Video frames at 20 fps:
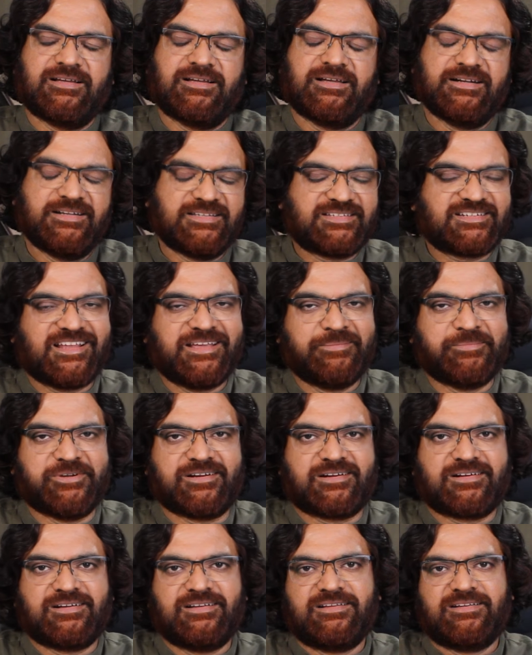A
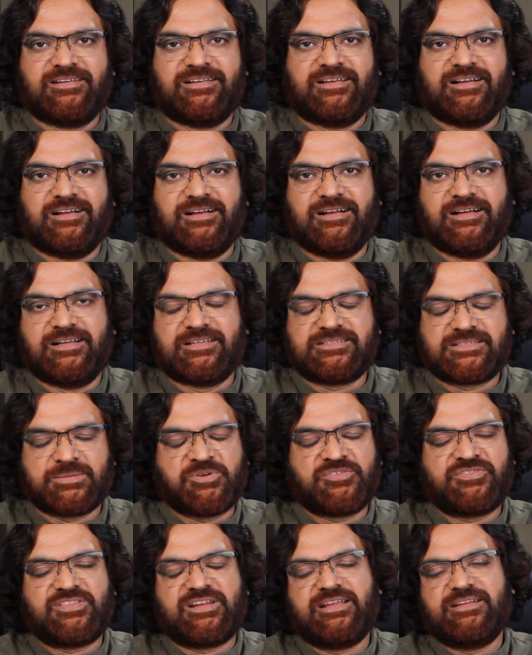disclaimer:
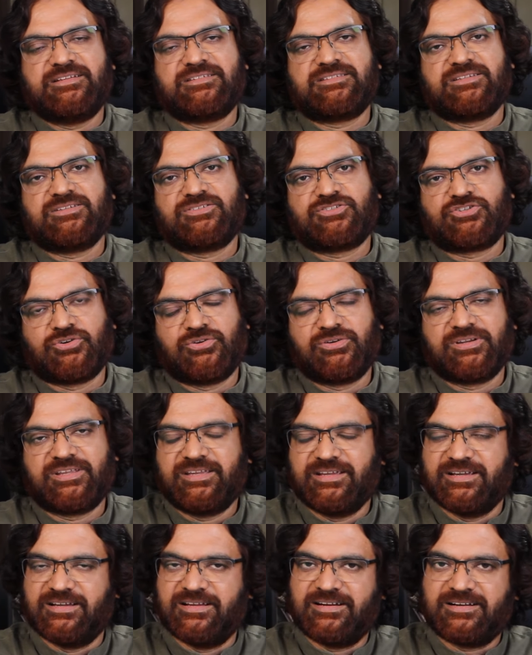some of the lights shown
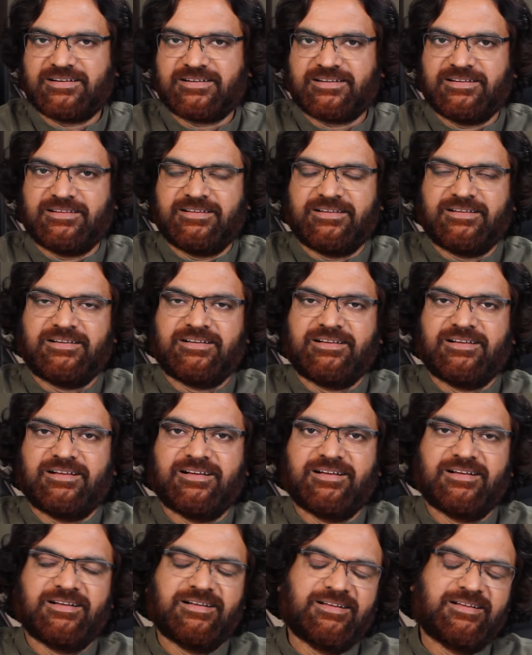here,
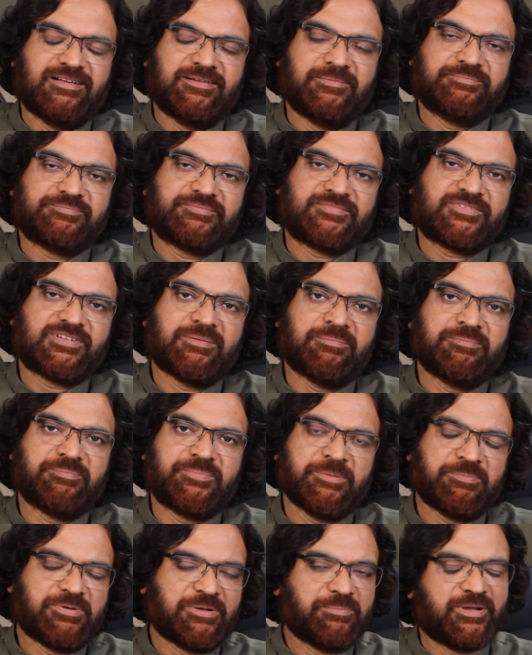some
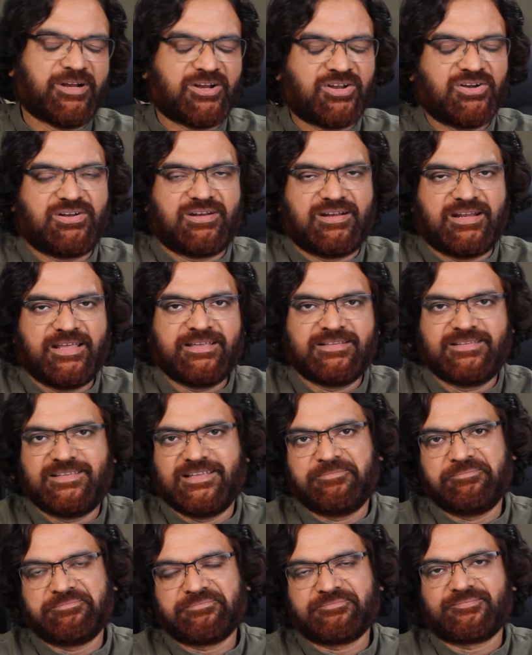people may not like
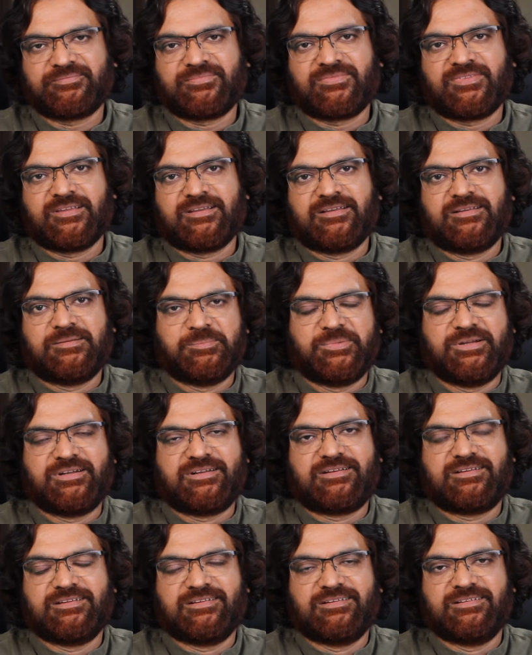them,
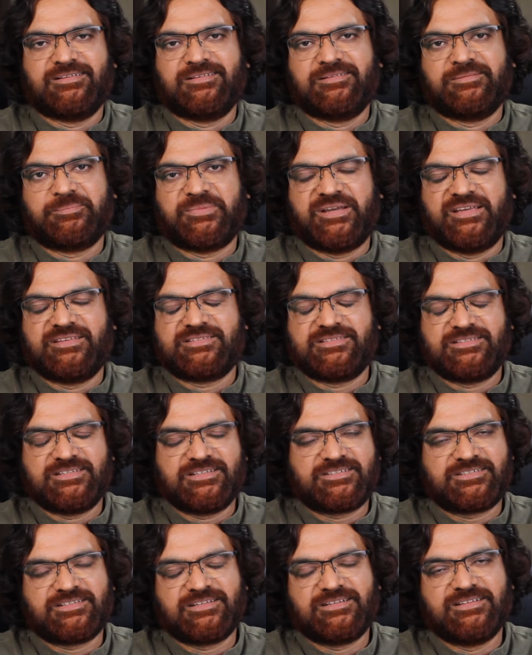but my
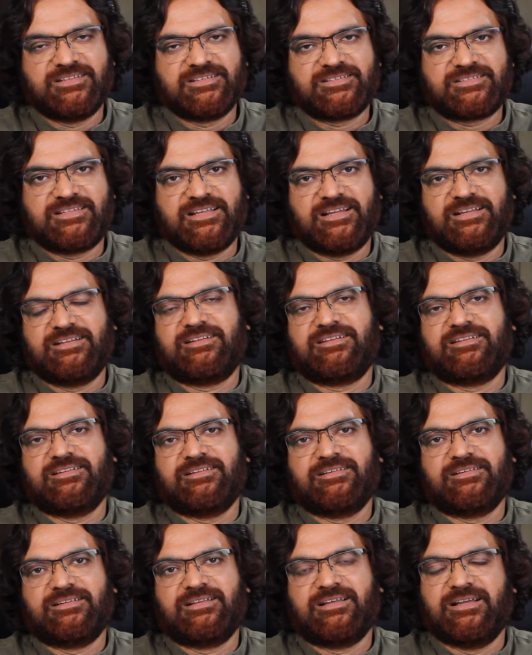suggestion is that
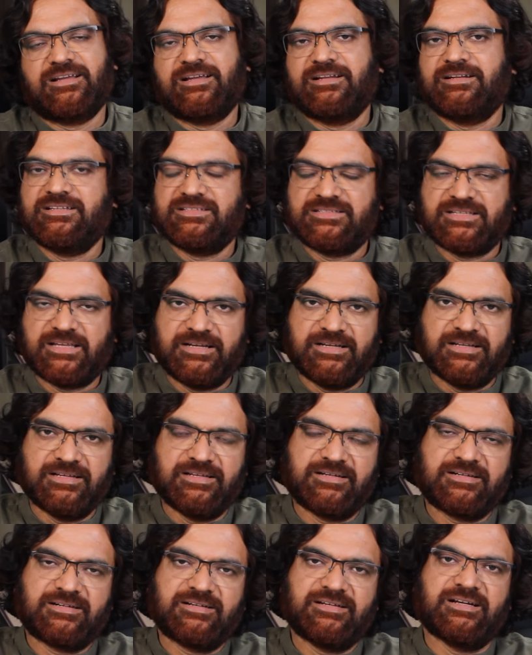a
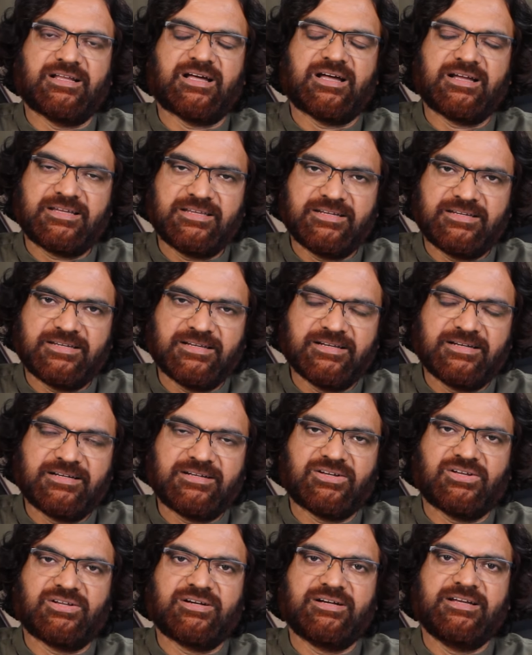designer, an
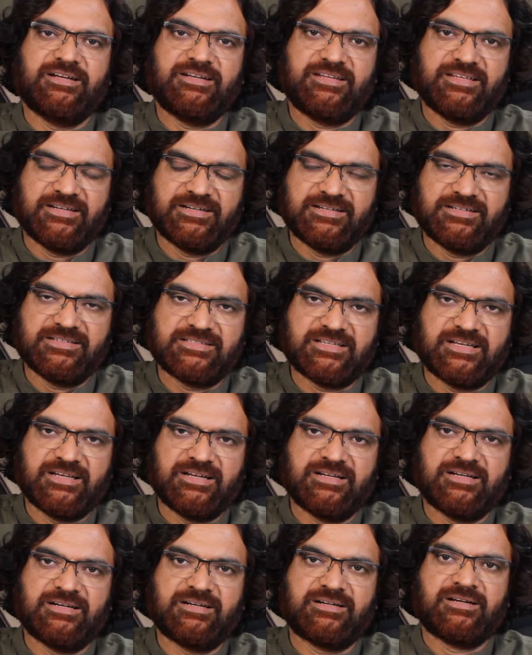architect, or an interior
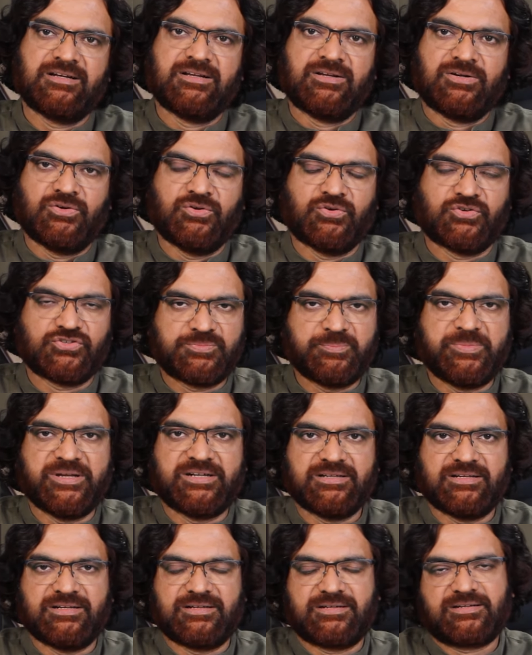designer knows
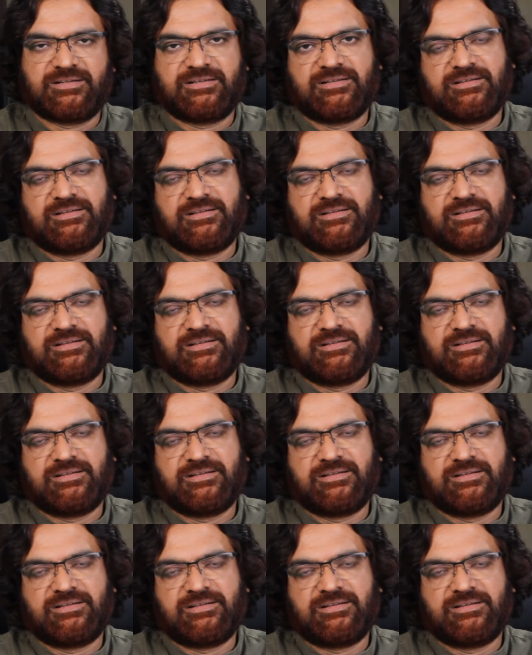better.